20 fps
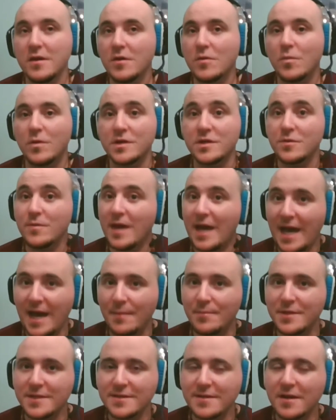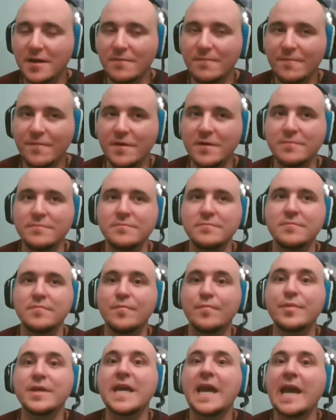What do habits come from?
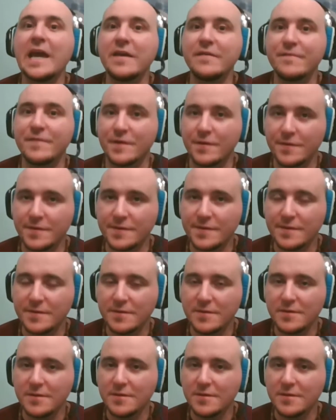Behaviors.